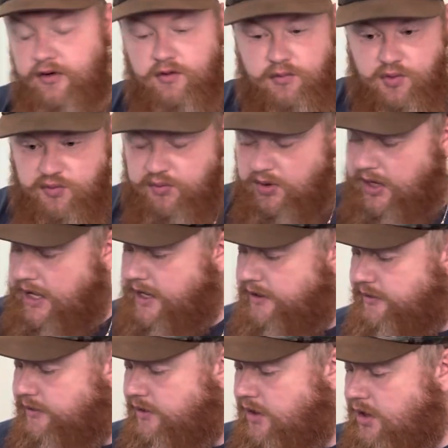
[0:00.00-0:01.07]
removable
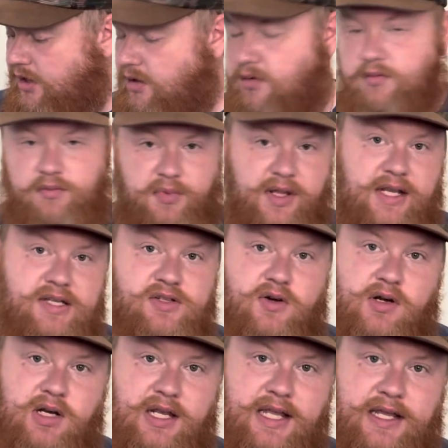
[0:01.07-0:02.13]
liner, but they
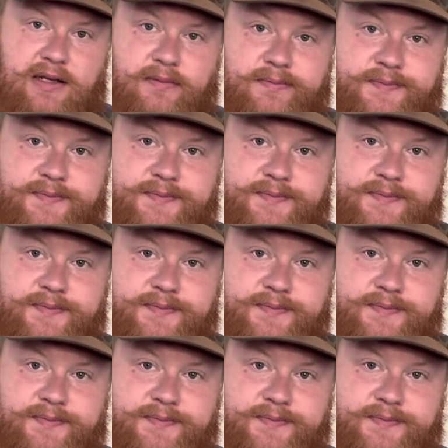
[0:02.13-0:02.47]
started leaking.